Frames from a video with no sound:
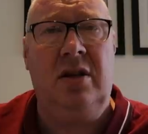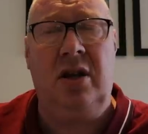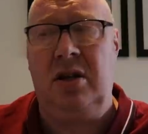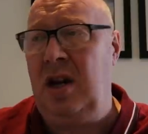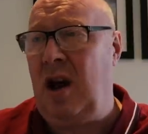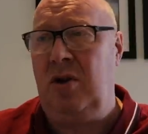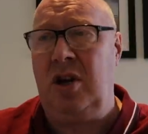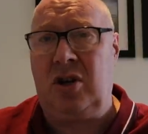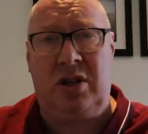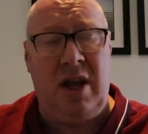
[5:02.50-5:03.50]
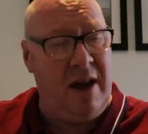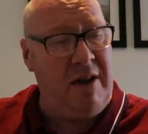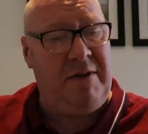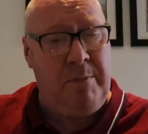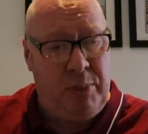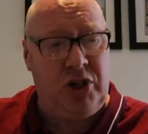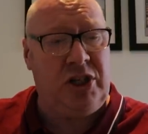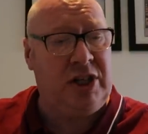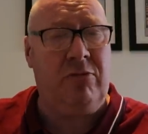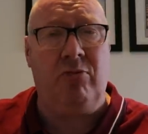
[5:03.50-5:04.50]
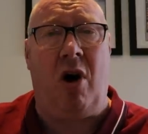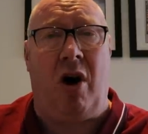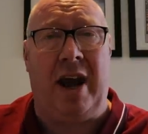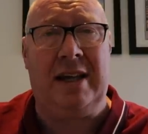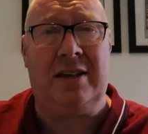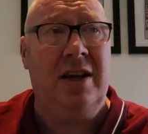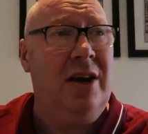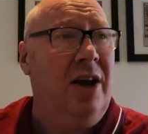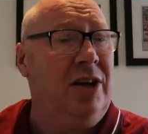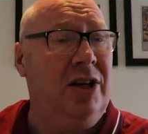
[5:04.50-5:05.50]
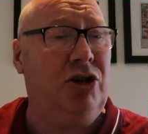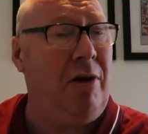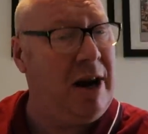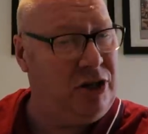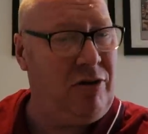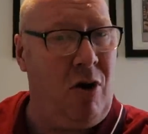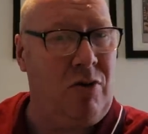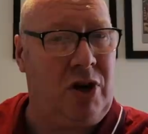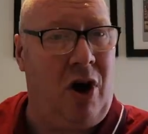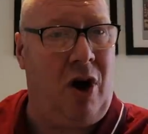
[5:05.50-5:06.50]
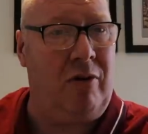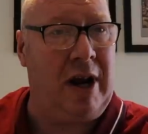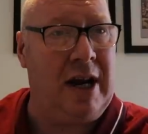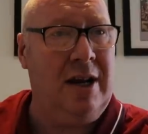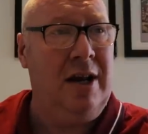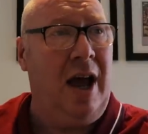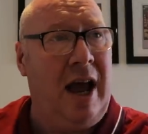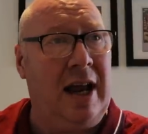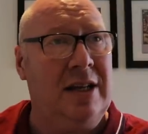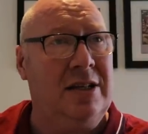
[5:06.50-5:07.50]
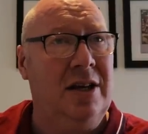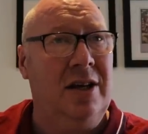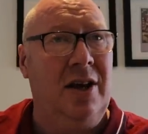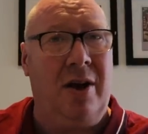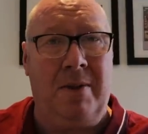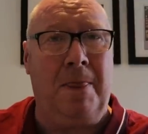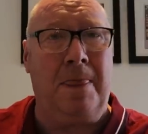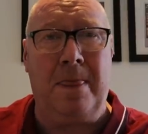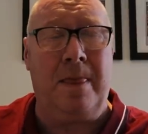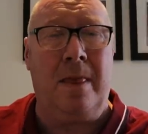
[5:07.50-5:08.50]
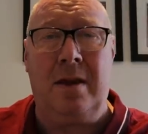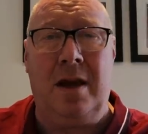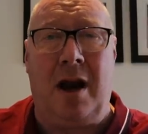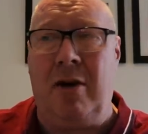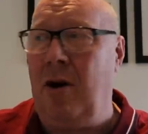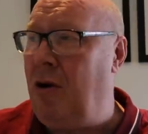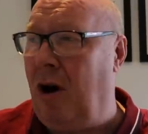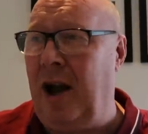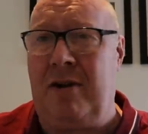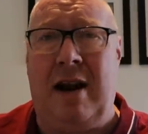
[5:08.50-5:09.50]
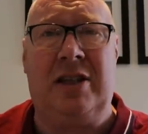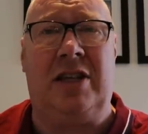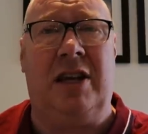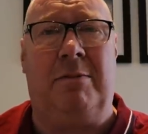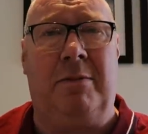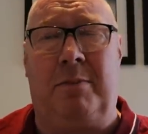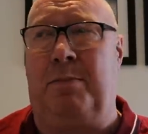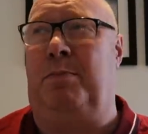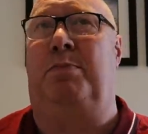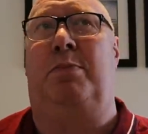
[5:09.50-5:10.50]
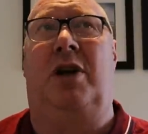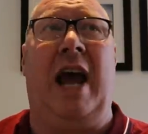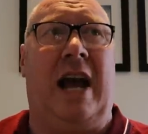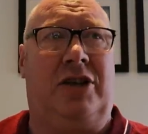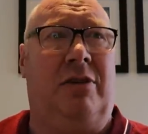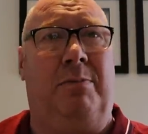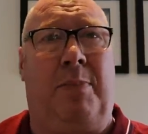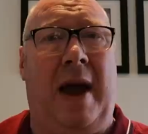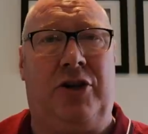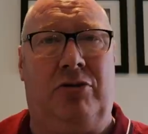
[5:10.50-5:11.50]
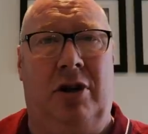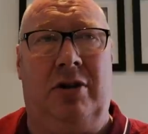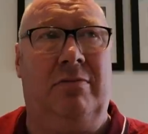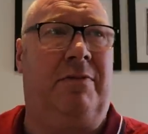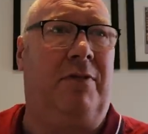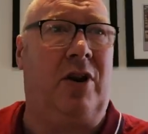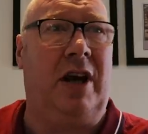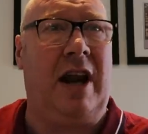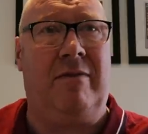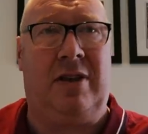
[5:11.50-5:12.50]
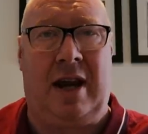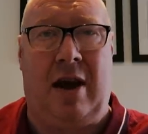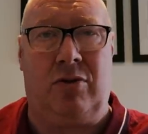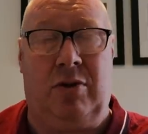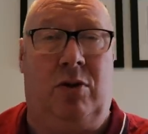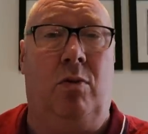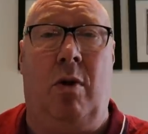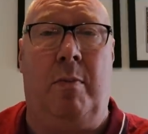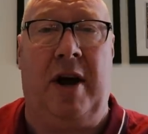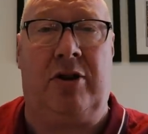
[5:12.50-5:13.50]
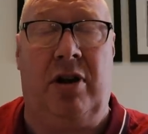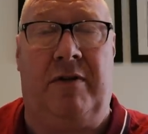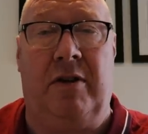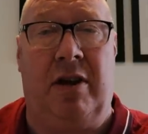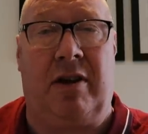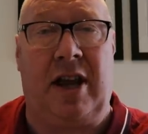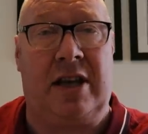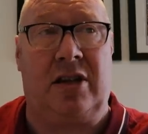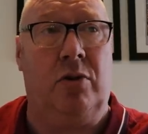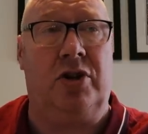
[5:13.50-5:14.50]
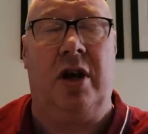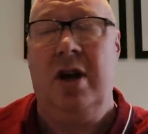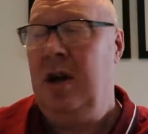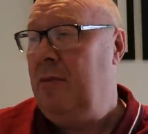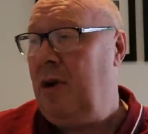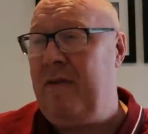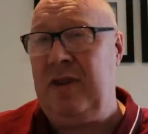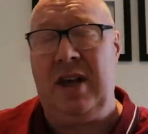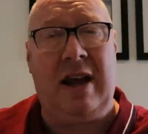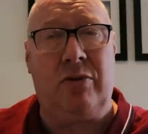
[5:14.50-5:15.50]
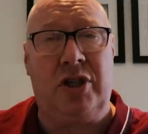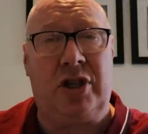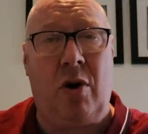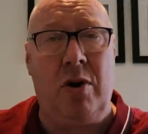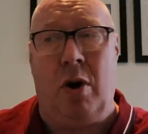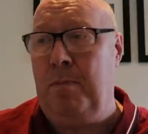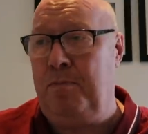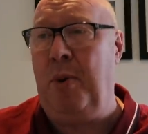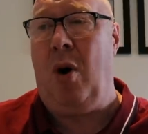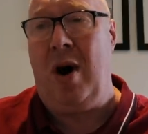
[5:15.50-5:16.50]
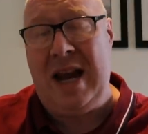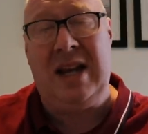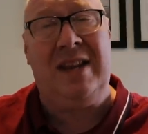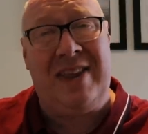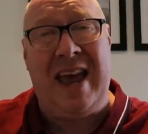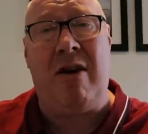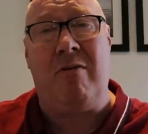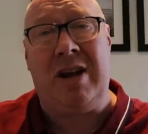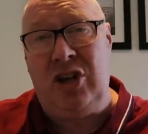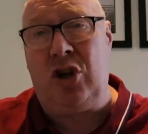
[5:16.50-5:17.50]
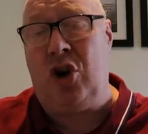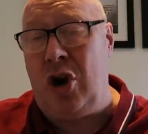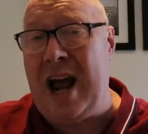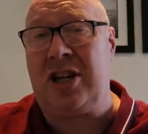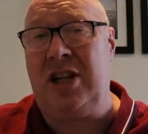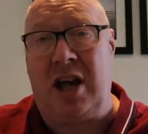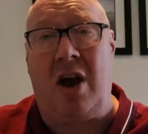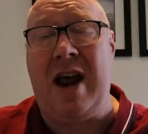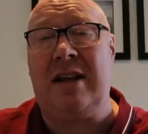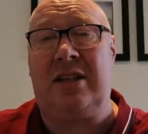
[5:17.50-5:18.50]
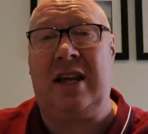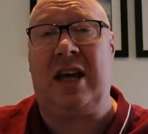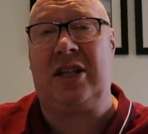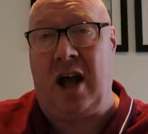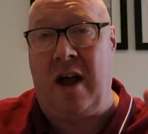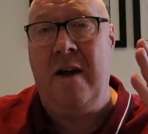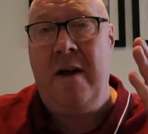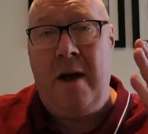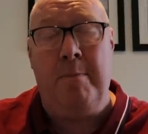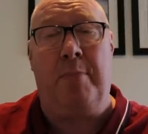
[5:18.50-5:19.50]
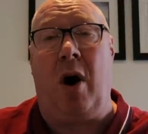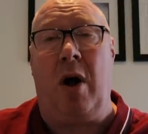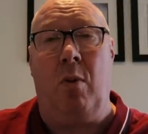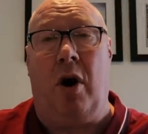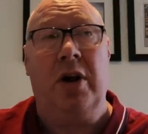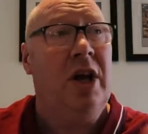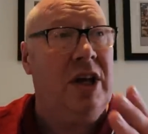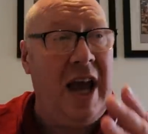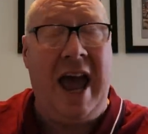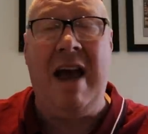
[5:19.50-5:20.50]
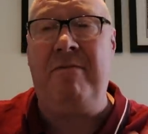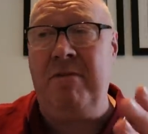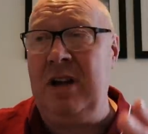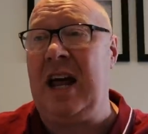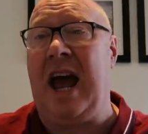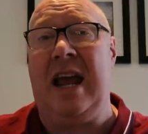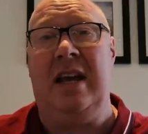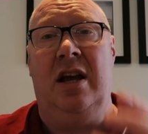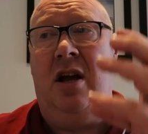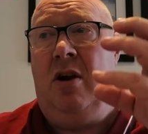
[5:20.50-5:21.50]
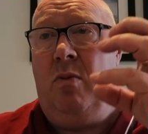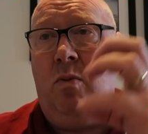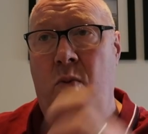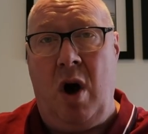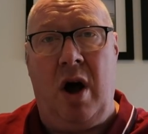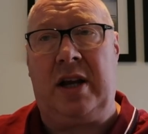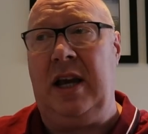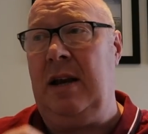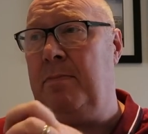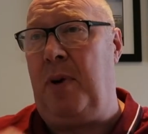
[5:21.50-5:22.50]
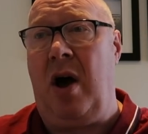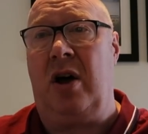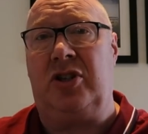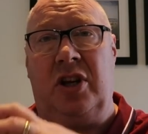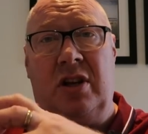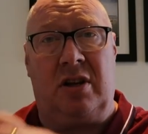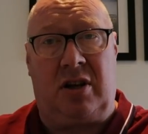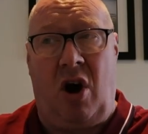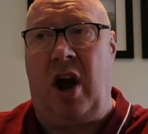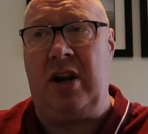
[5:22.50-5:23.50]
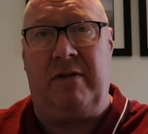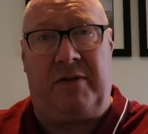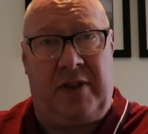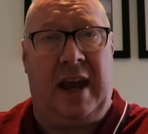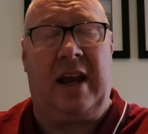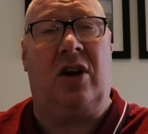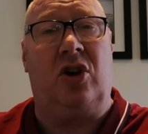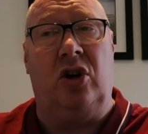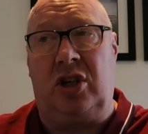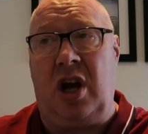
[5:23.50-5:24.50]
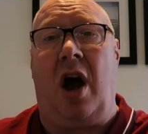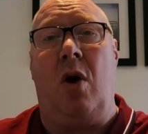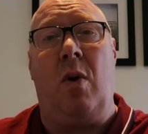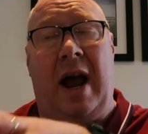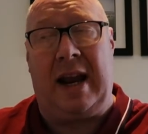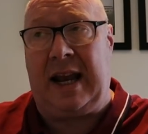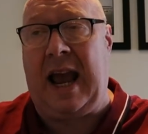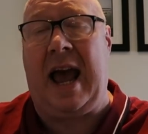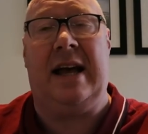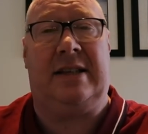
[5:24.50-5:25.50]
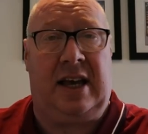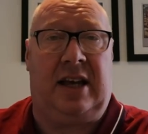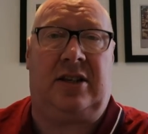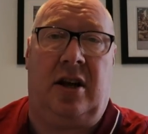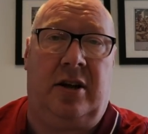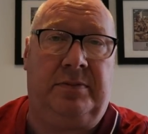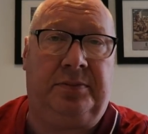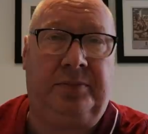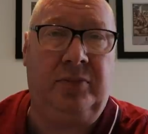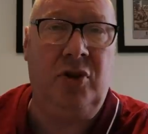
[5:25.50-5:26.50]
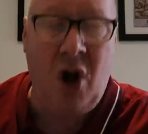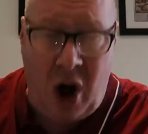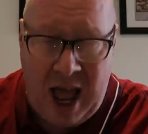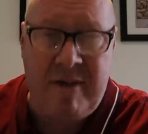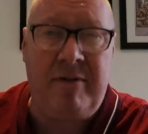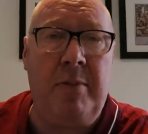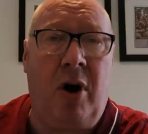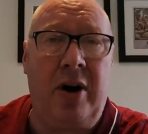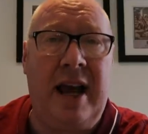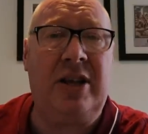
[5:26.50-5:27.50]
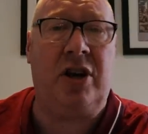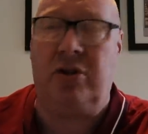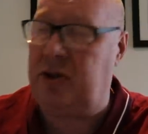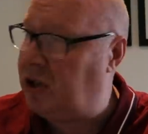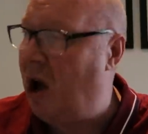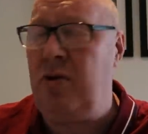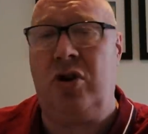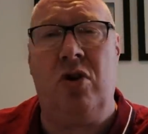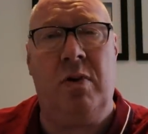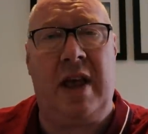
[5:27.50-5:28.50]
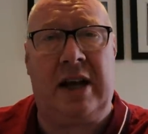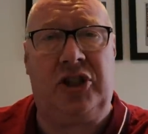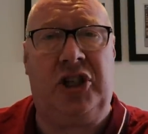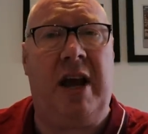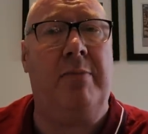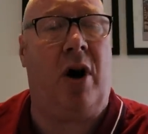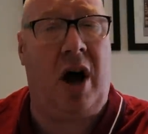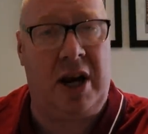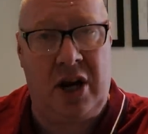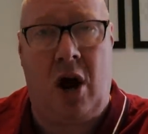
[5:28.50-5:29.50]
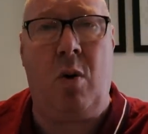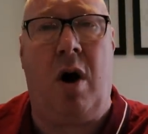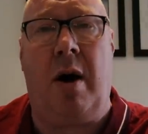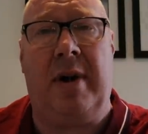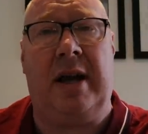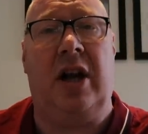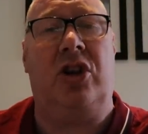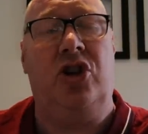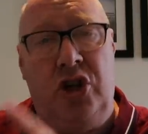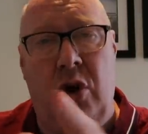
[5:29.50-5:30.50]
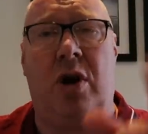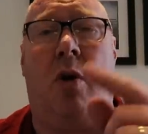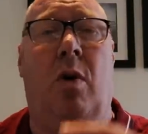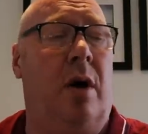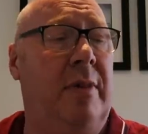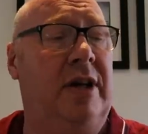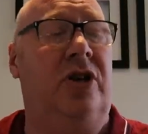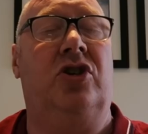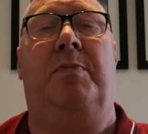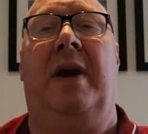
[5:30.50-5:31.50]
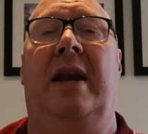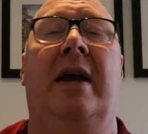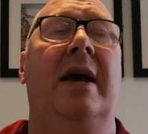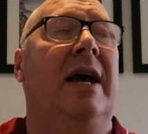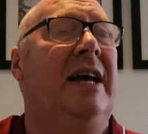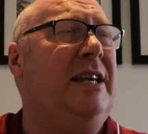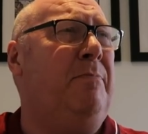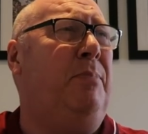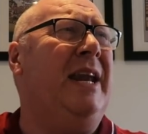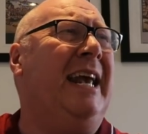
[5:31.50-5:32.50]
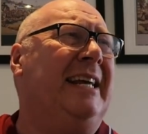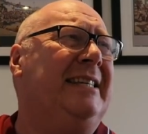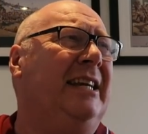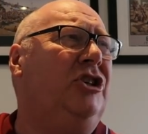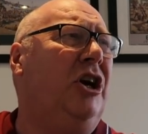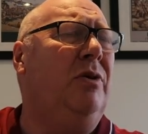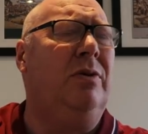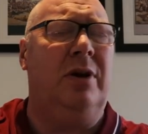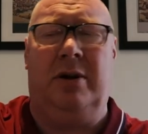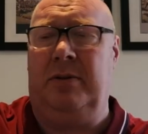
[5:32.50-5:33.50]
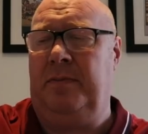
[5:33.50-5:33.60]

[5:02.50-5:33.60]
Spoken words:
You know, if you budget it right and you trade your old car in and, you know, all right, granted, gas and petrol and fucking everything else, well, you won't want petrol if you're in a Tesla, would you? But everything else is going up. But in theory, you could actually go down to Tesla and buy one. Your everyday working person kind of thing could go and get a Tesla. Not everybody, so don't come with that shit, but I know what I mean, and you know what I mean, you're just being... Is it pernickety, June?